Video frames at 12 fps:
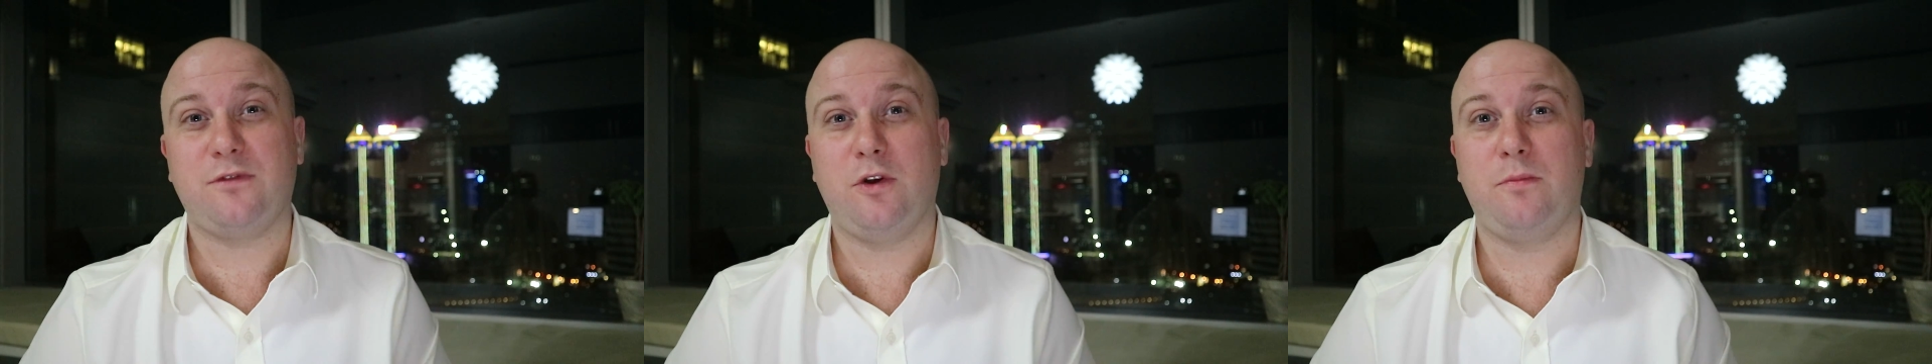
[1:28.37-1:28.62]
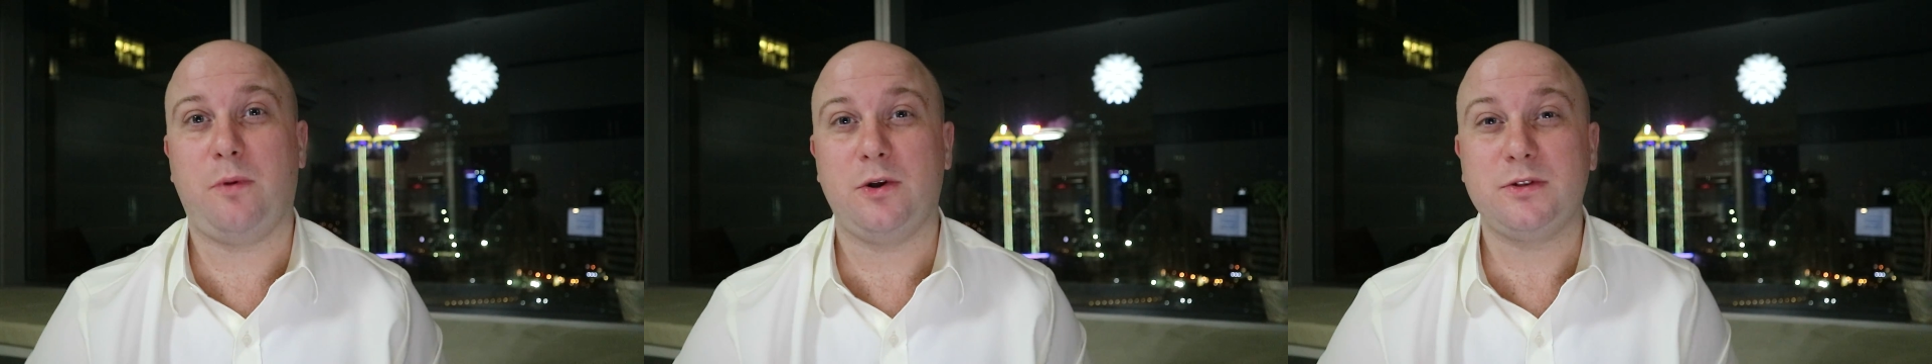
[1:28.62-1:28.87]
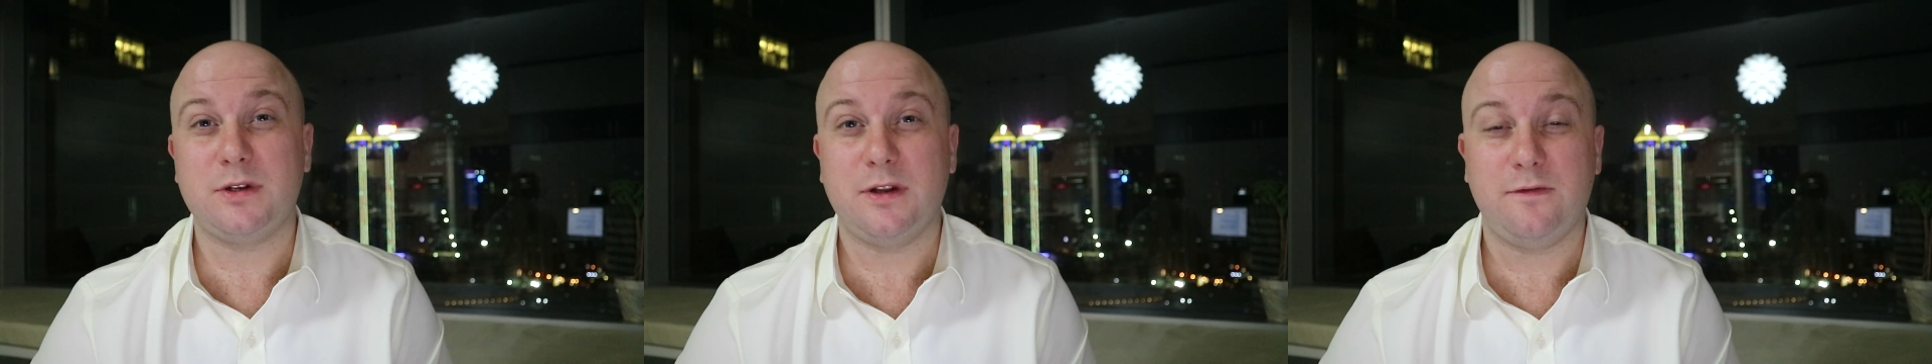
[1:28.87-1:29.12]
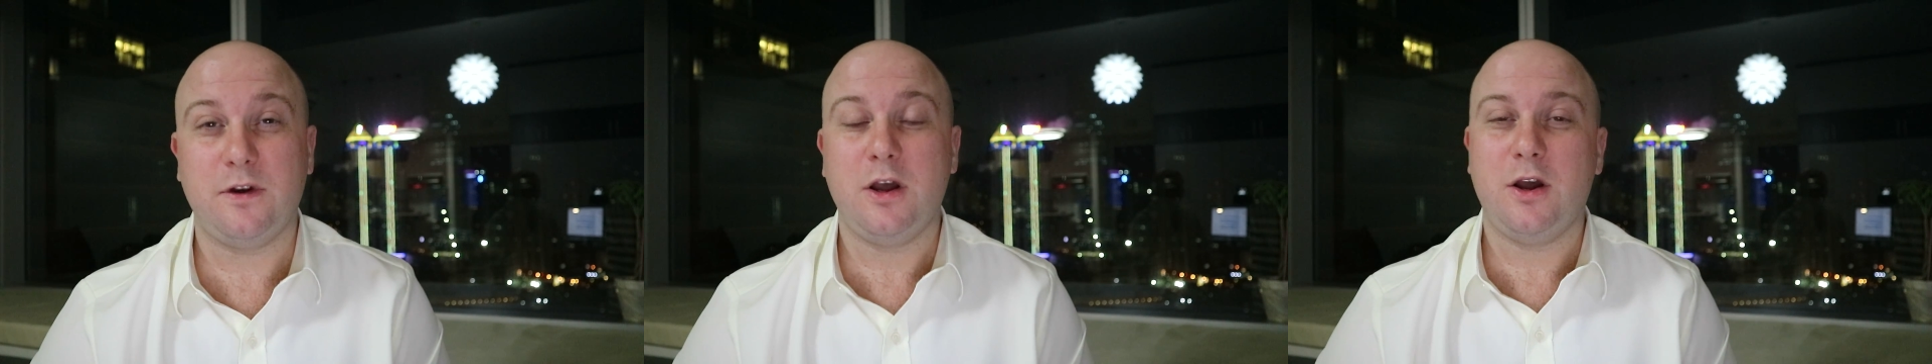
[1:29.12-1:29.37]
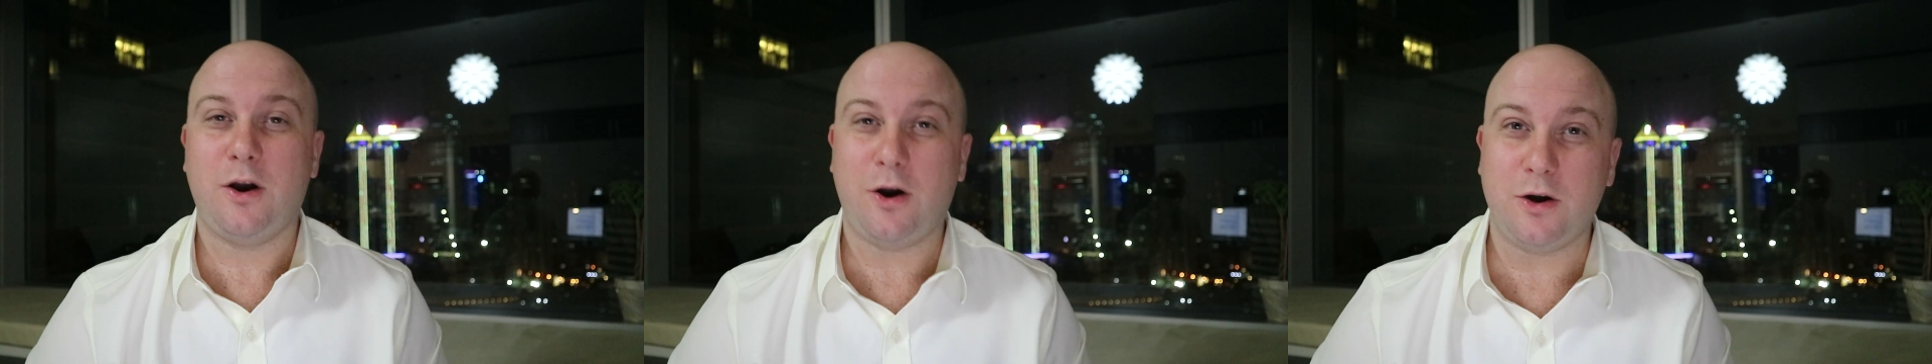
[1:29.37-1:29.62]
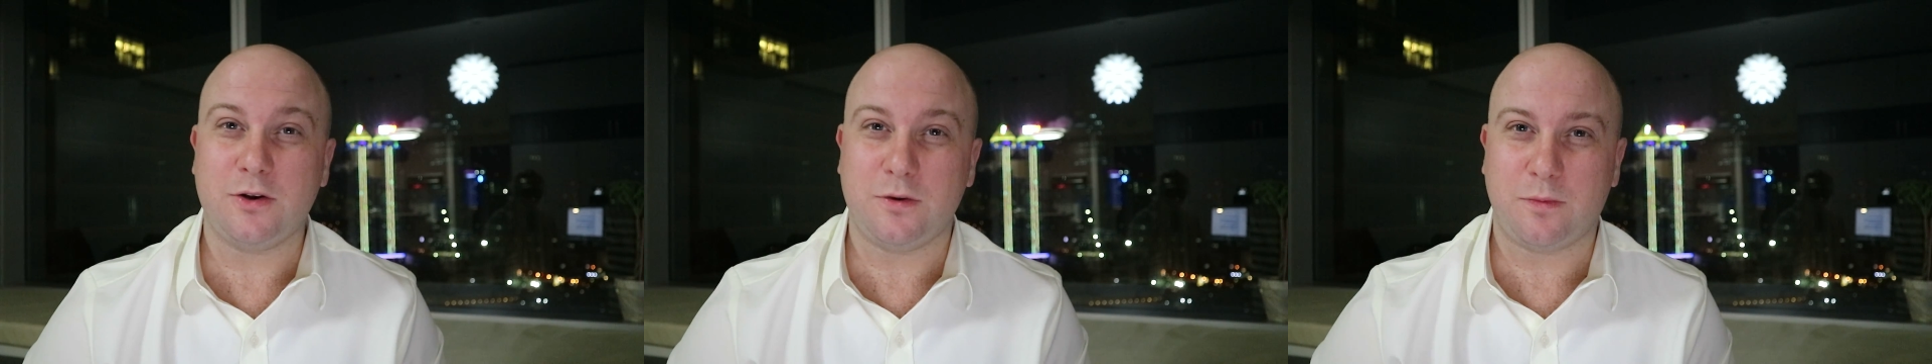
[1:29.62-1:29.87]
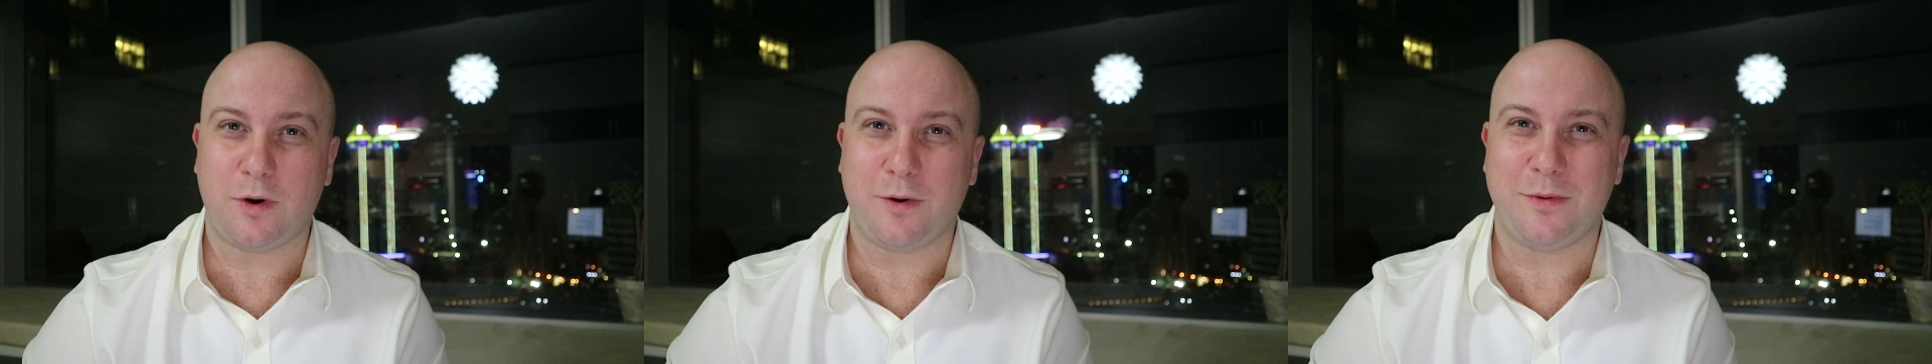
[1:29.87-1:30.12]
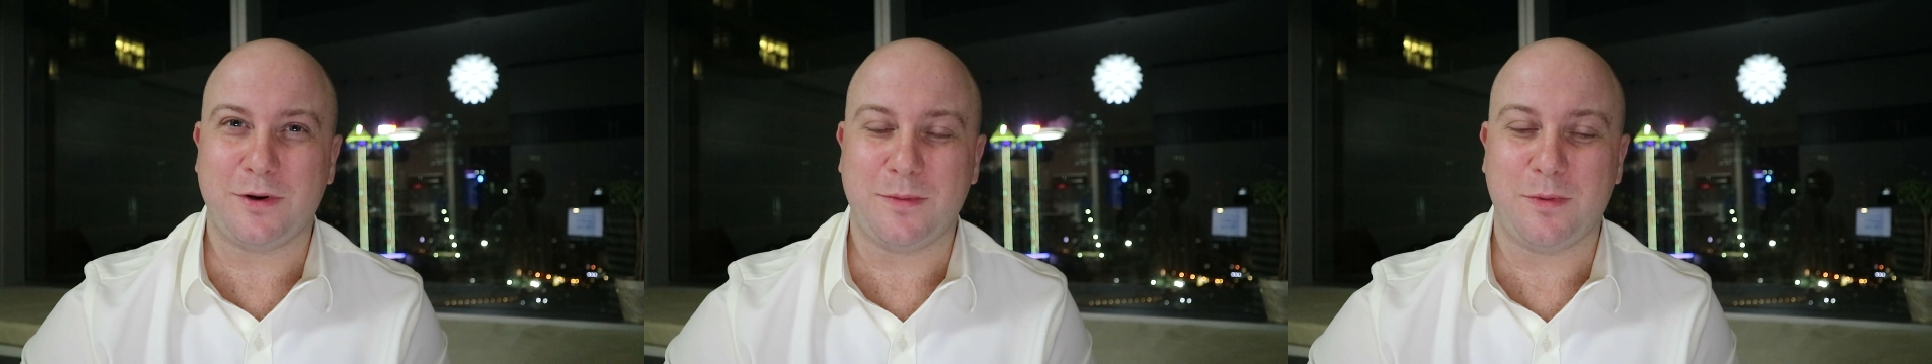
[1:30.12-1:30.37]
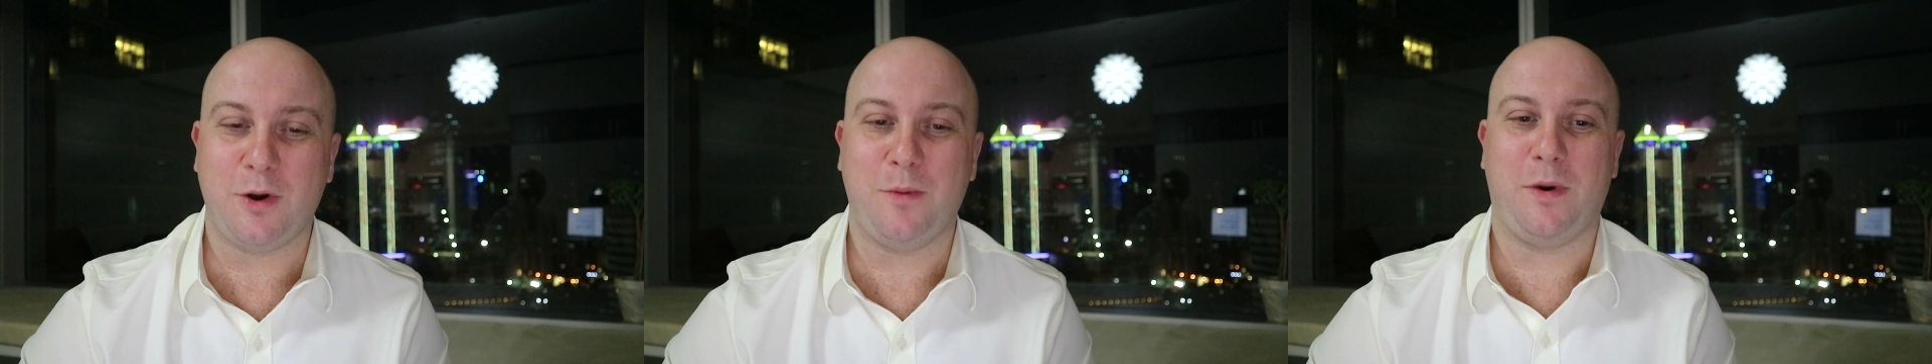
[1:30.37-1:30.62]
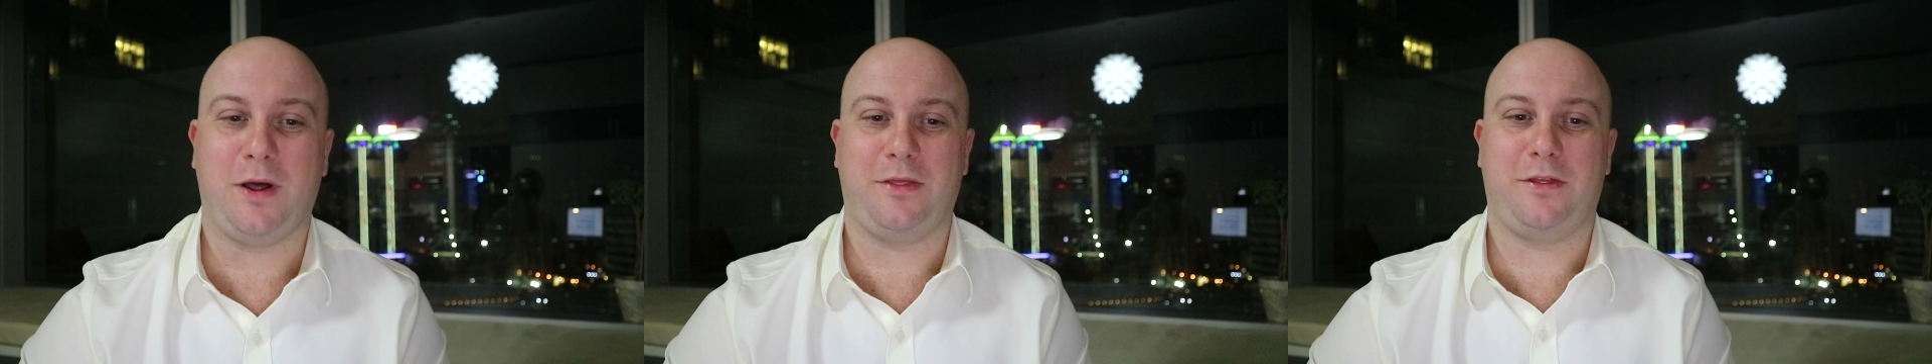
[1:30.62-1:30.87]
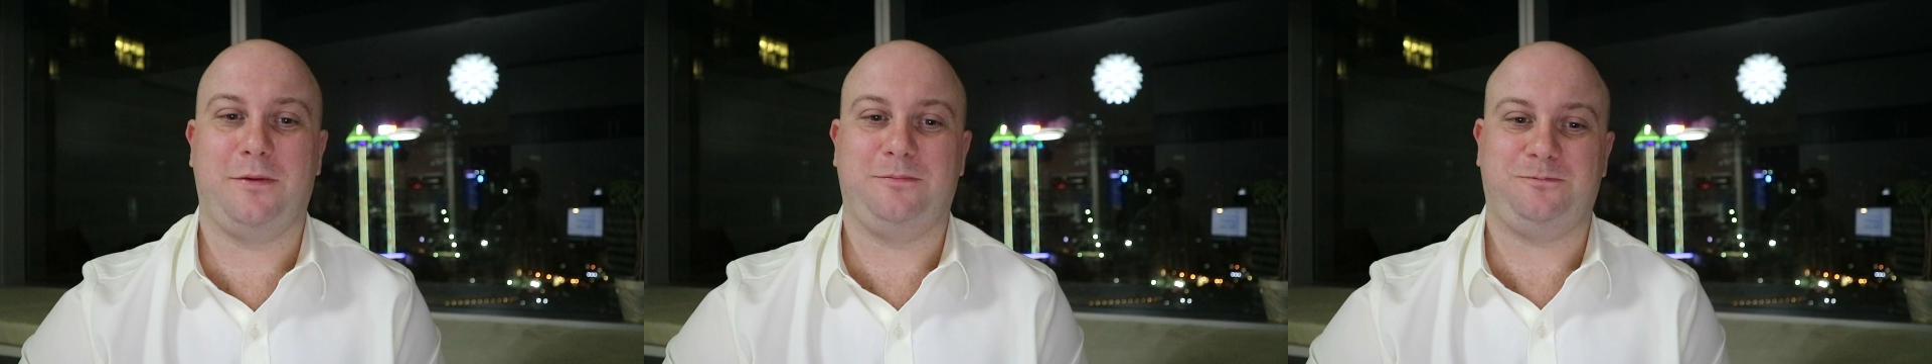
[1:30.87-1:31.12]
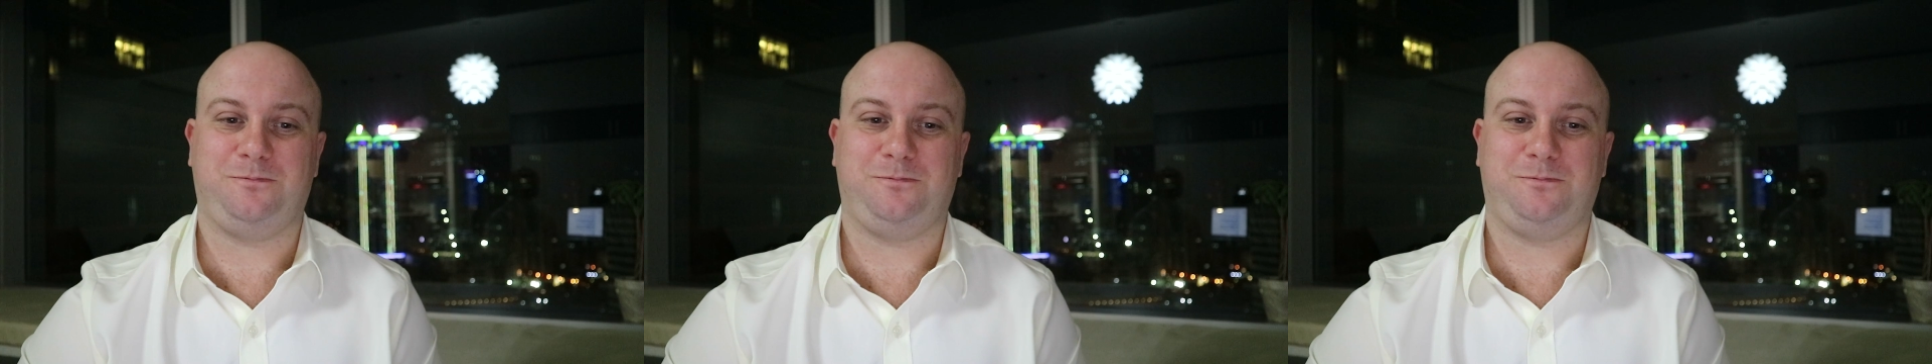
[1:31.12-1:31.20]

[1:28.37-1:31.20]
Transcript: flow positive on your property per month.